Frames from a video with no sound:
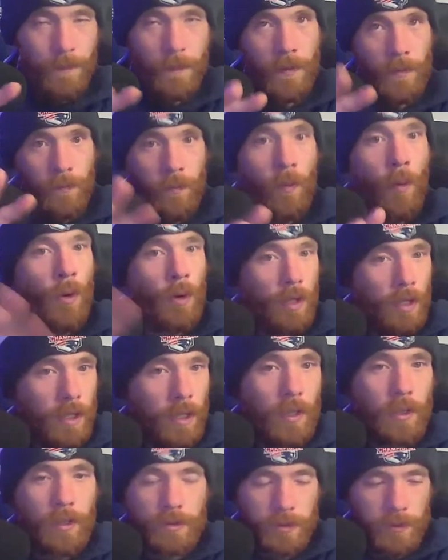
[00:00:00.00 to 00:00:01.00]
40
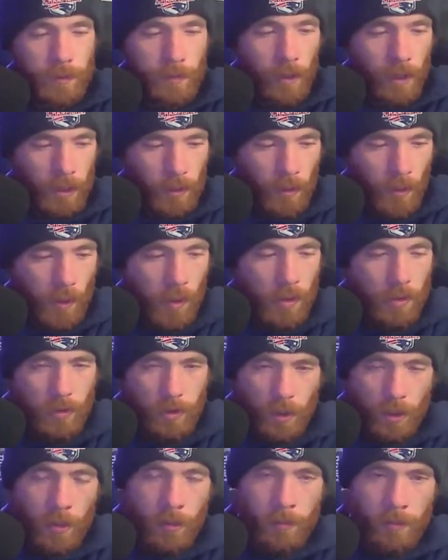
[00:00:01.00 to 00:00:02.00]
years of like long
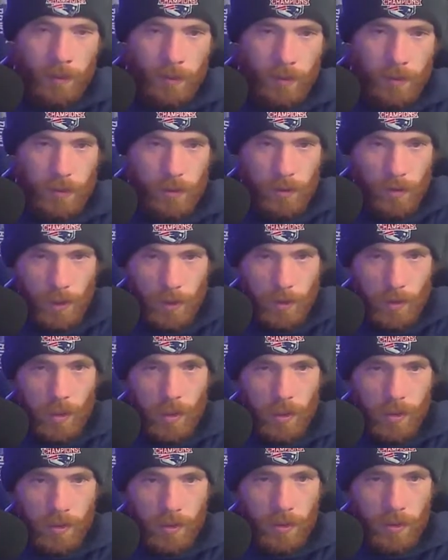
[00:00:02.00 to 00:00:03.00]
term, and they're just like,
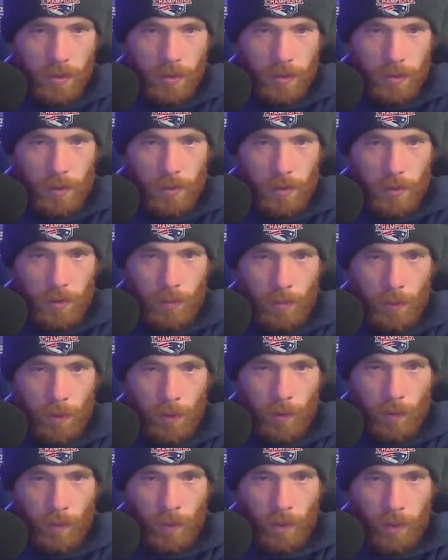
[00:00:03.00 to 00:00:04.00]
oh, I gotta get this
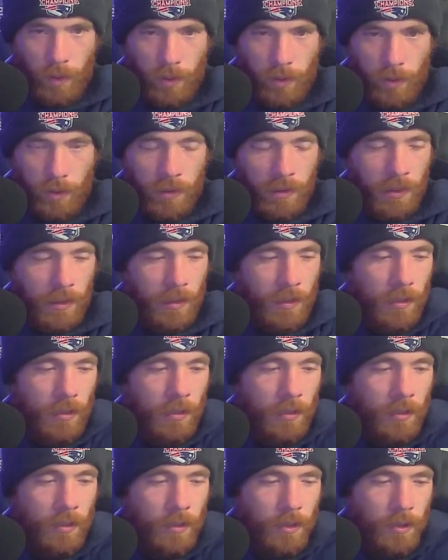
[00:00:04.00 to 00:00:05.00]
motherfucker.
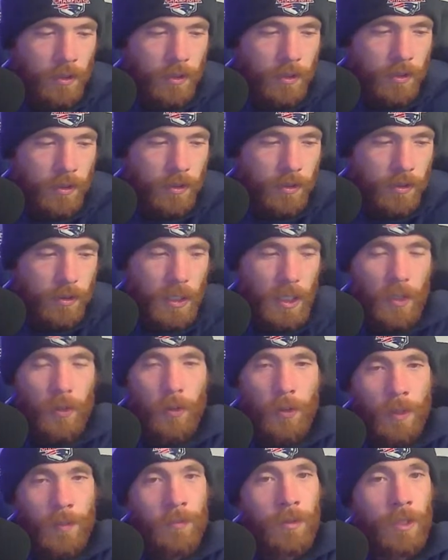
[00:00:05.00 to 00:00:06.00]
Gotta
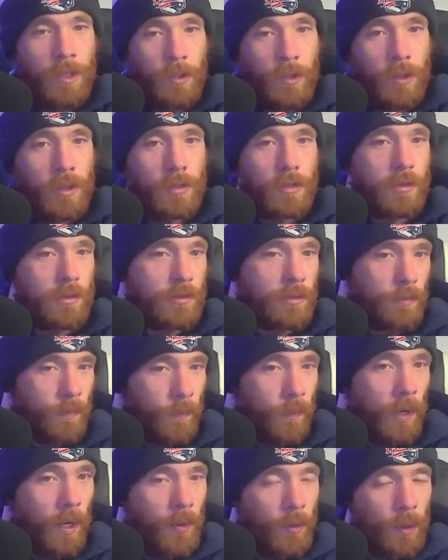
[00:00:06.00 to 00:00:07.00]
live till he's
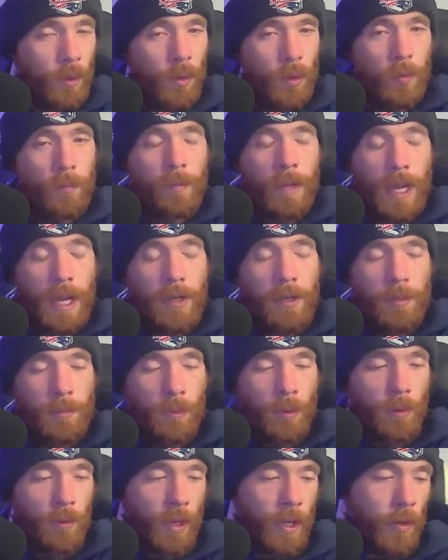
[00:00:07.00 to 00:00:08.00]
very old man to
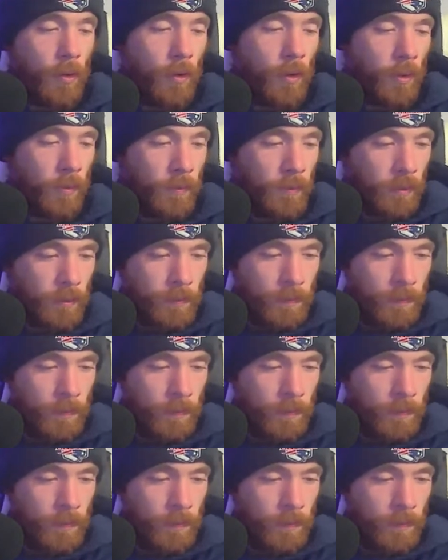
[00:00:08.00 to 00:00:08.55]
pull that off.